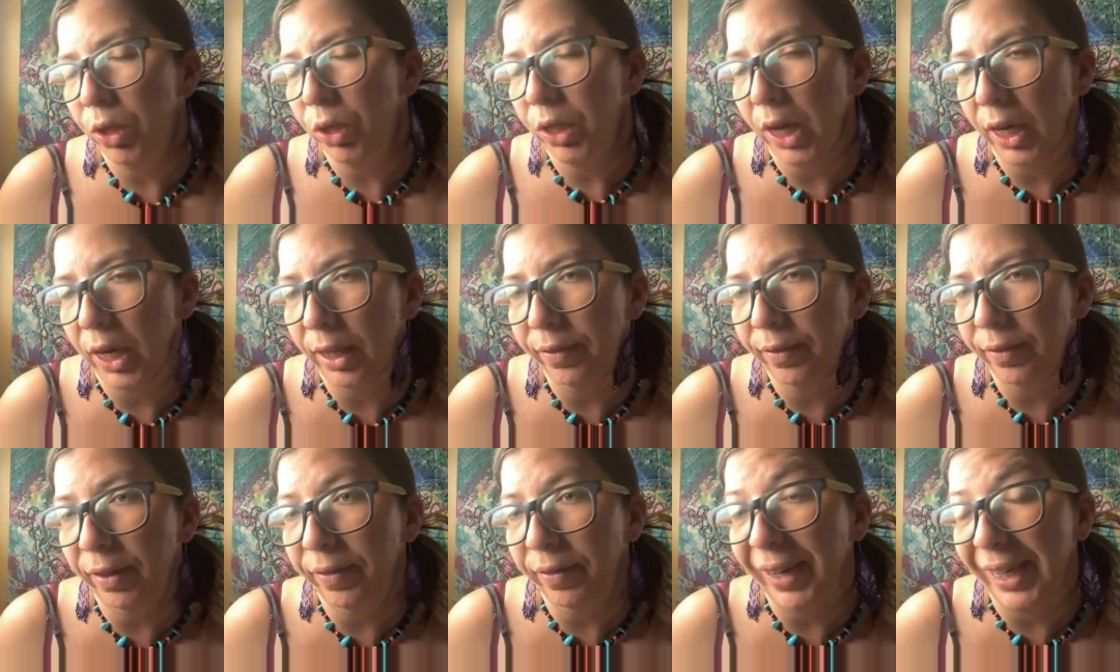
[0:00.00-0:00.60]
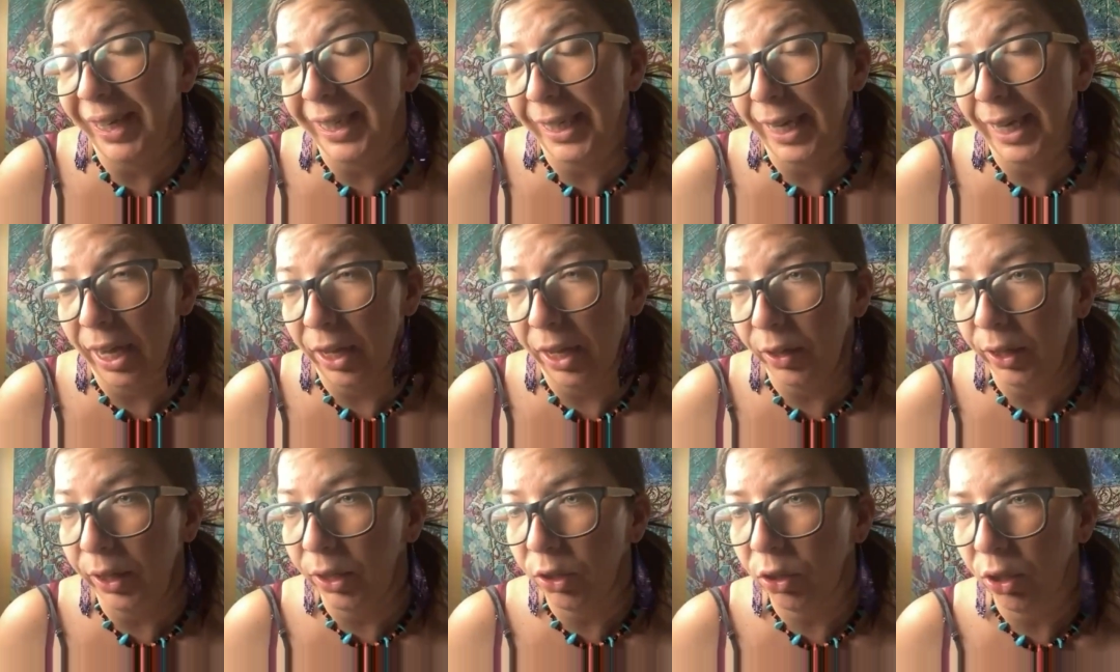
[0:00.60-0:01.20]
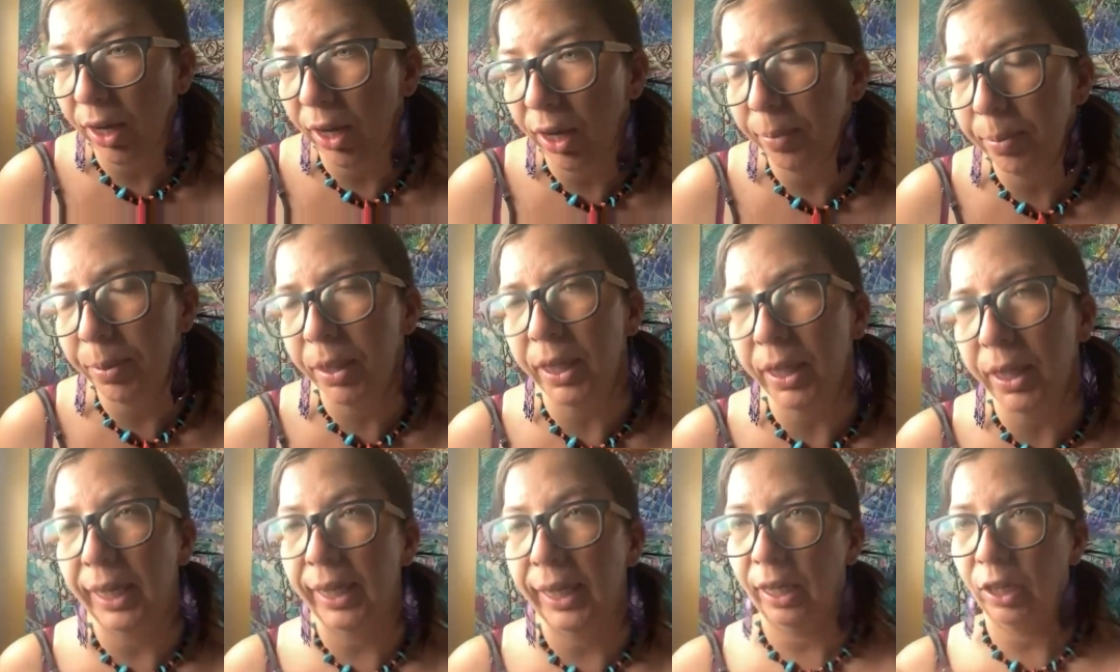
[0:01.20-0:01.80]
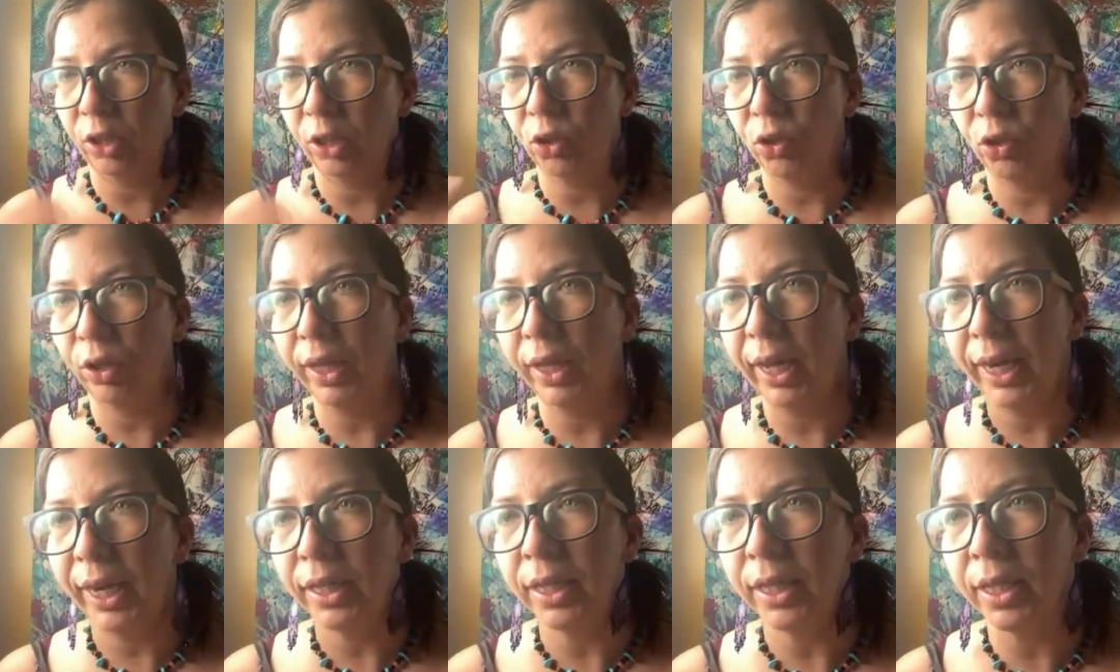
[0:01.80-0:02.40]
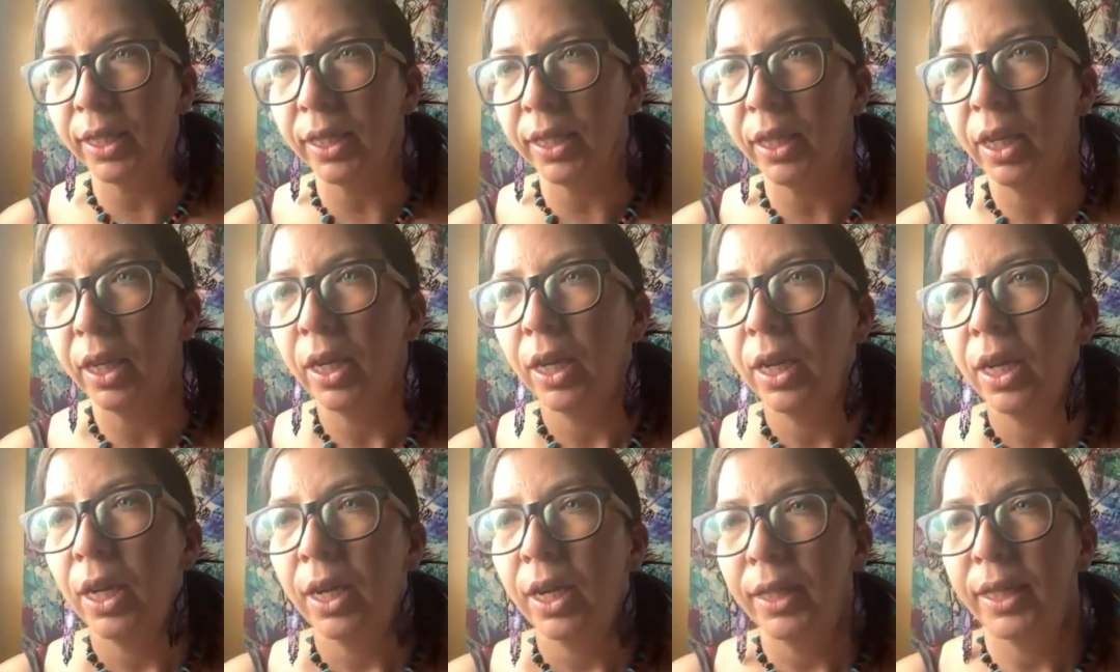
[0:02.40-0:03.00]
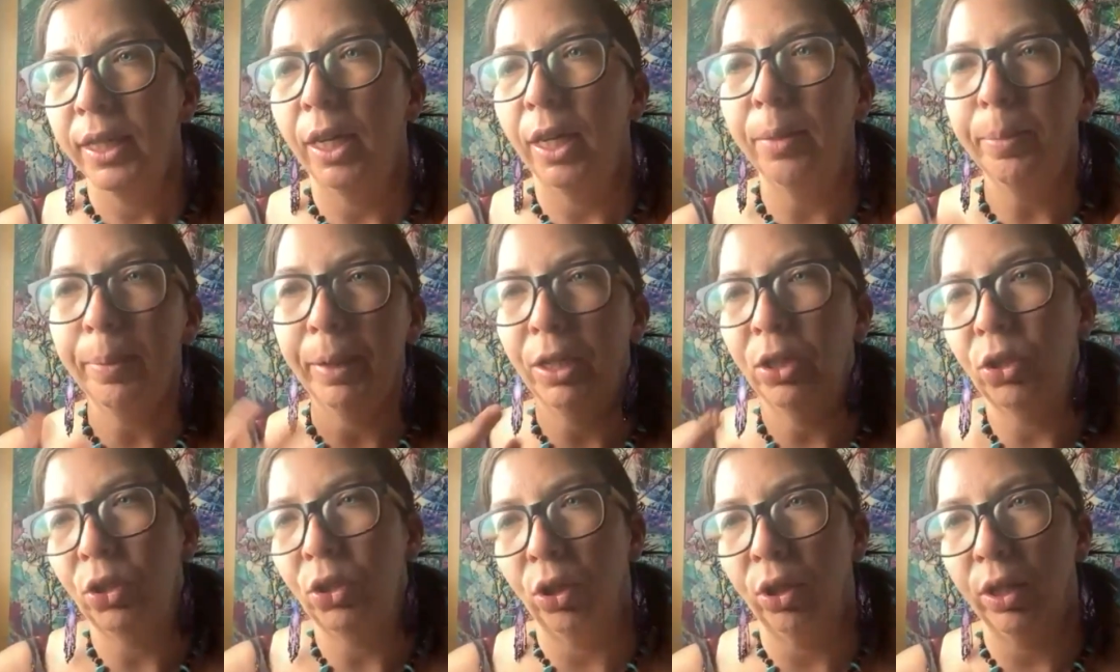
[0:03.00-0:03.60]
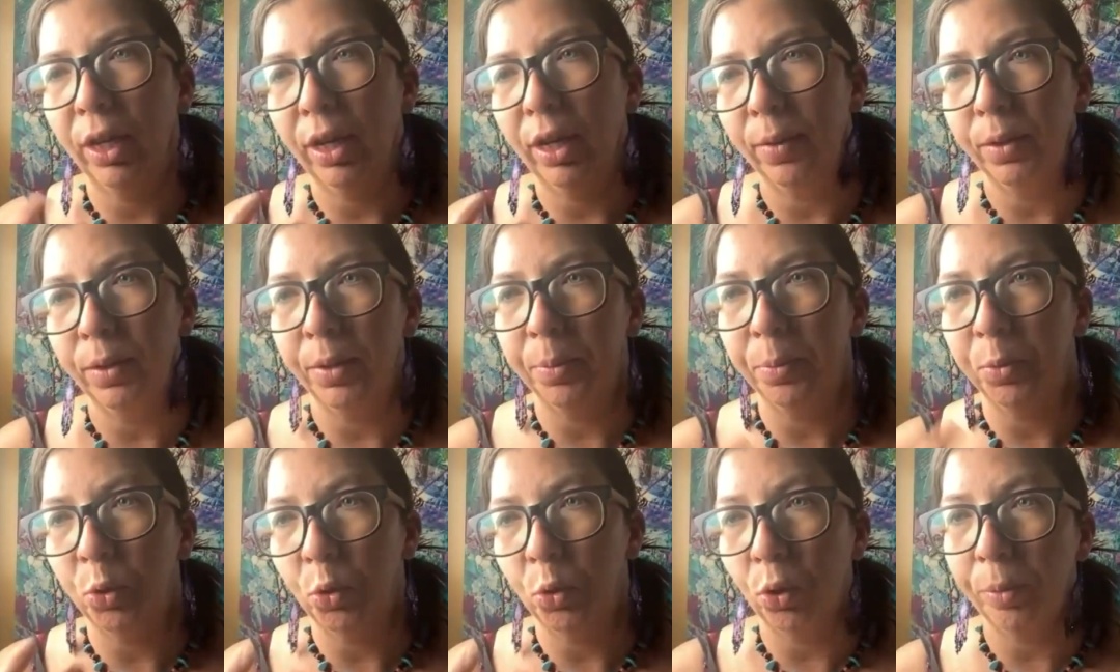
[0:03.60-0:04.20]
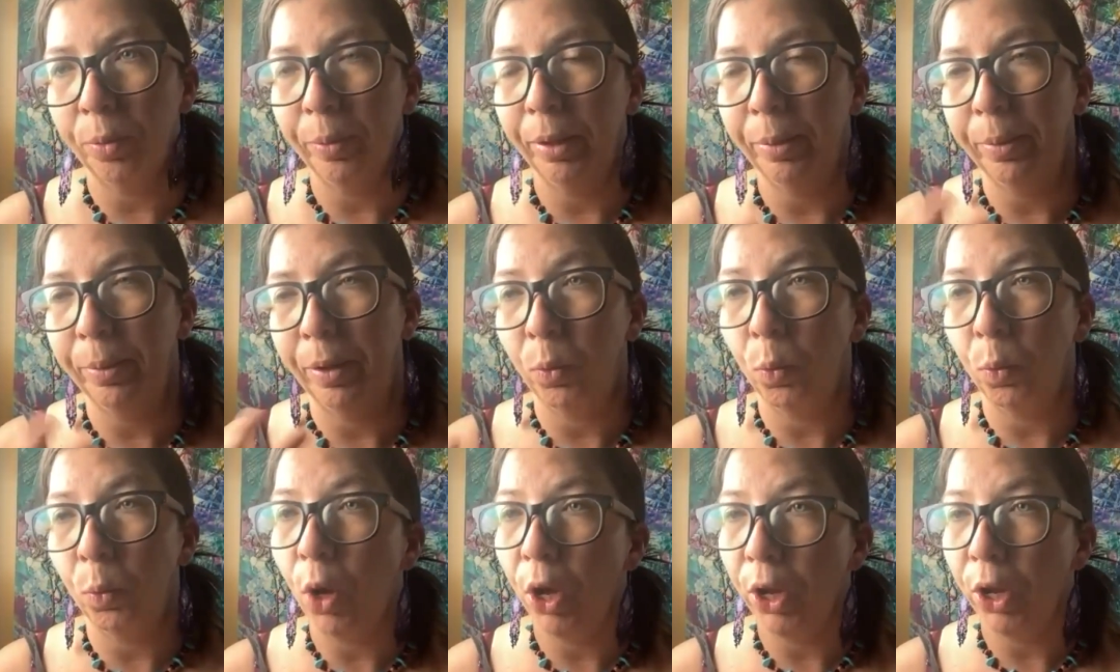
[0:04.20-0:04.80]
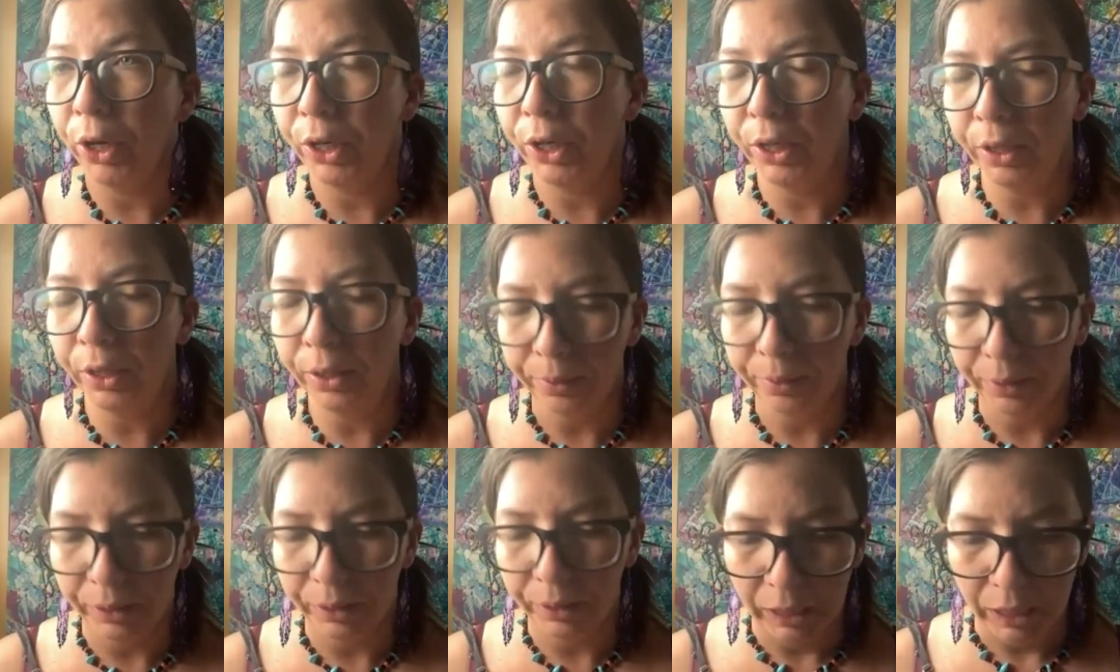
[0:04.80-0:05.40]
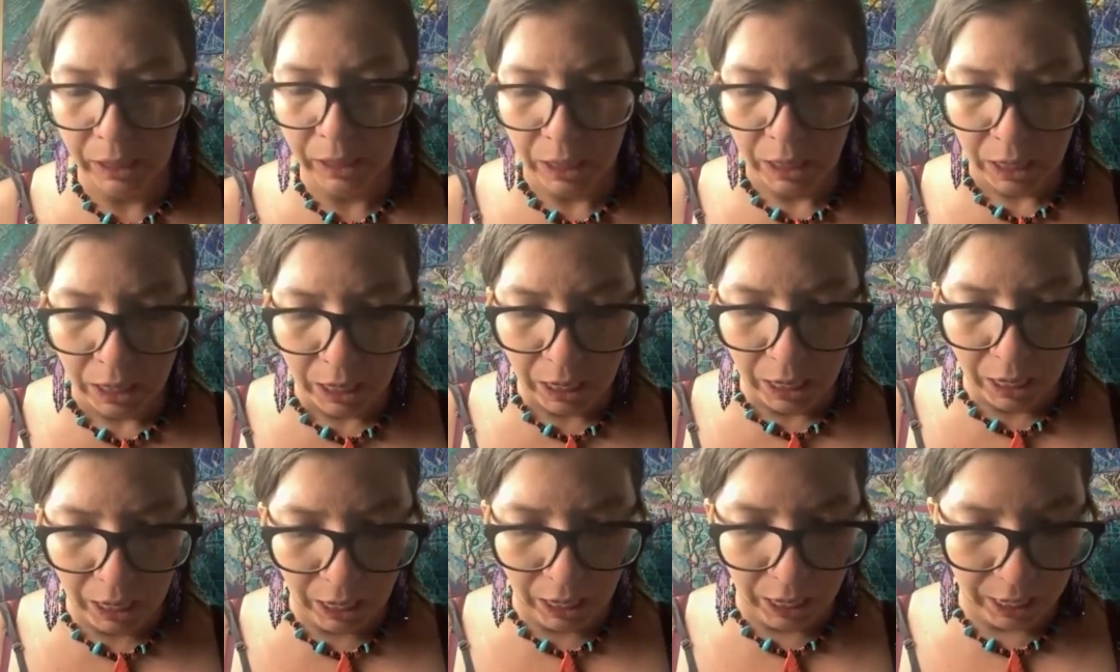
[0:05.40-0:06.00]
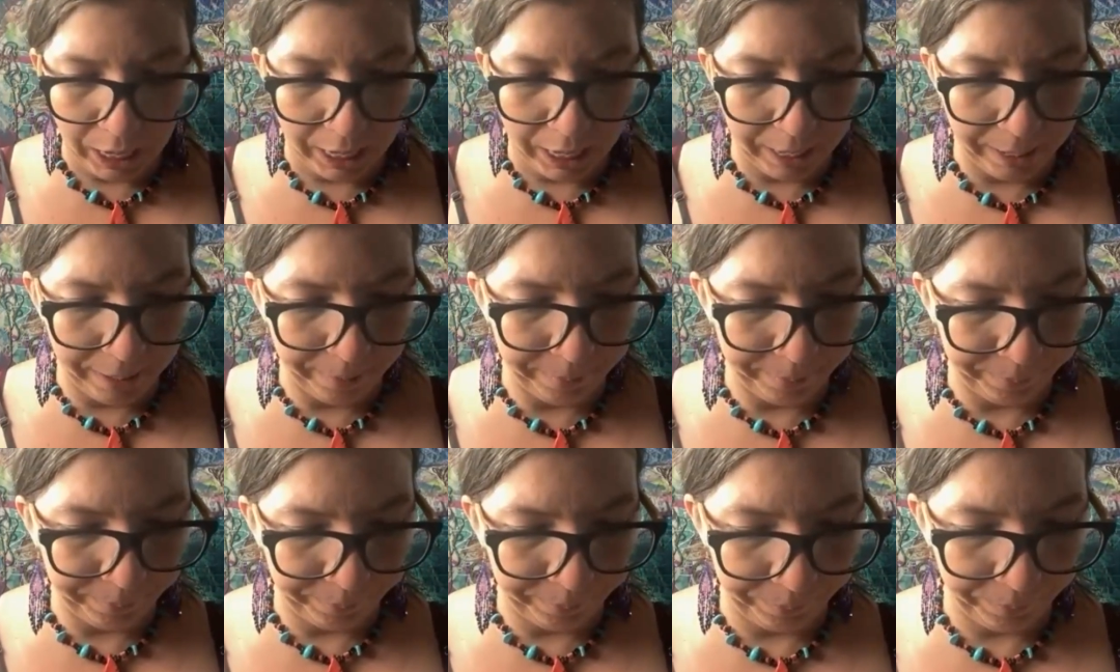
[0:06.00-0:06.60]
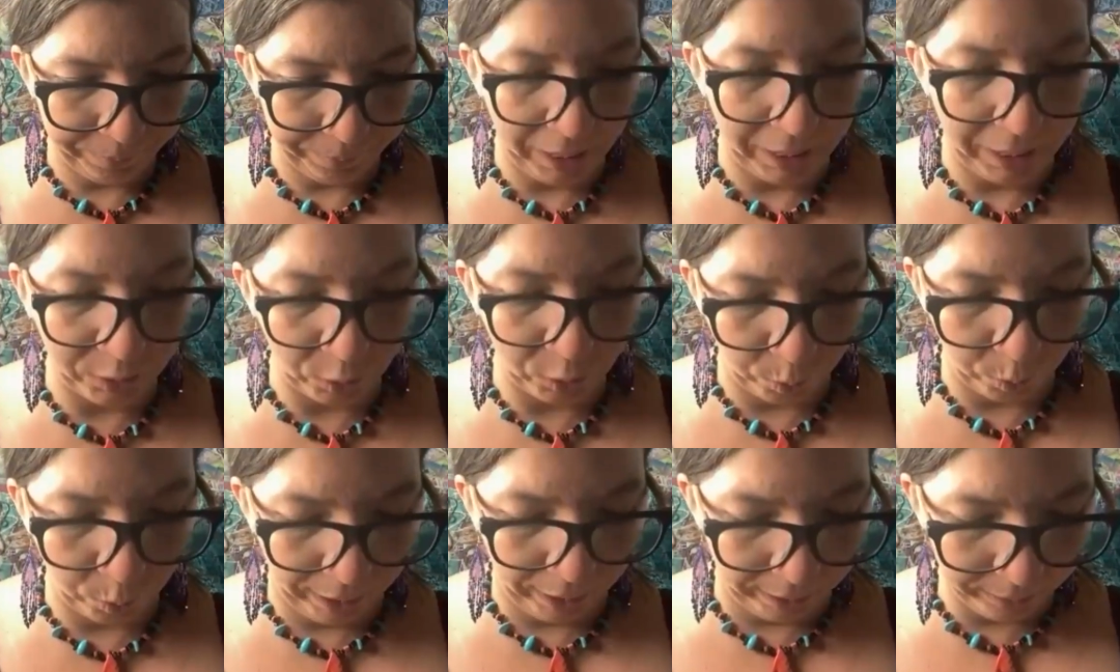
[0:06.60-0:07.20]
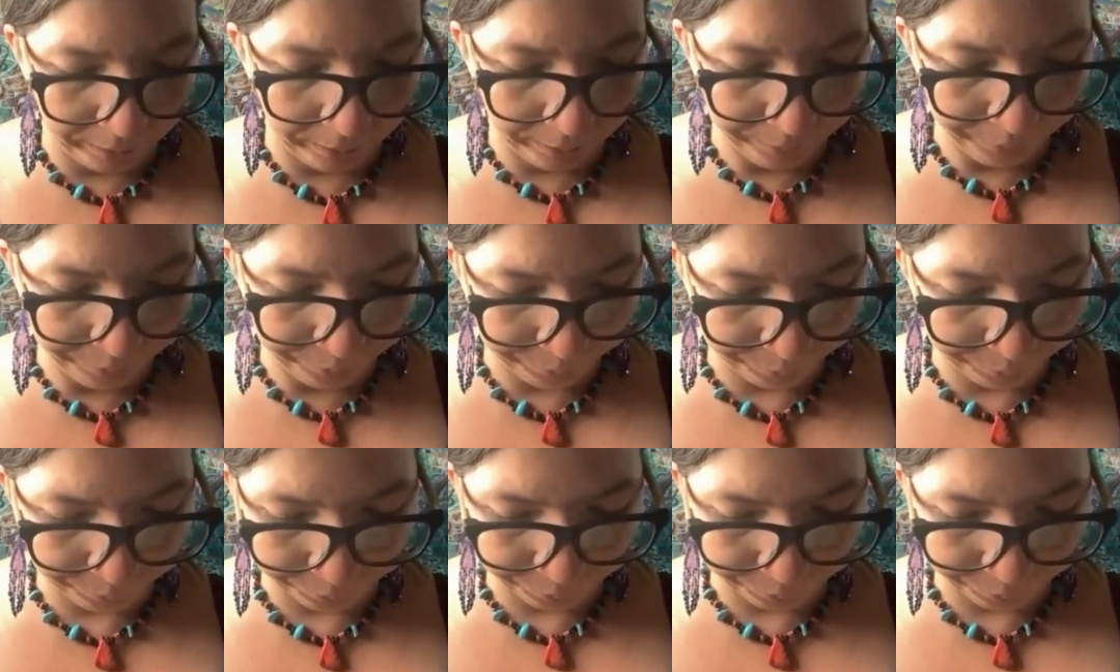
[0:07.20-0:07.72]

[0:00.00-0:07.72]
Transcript: Young Living Vitality Drops, electrolytes, to help make sure that I was absorbing my water as well.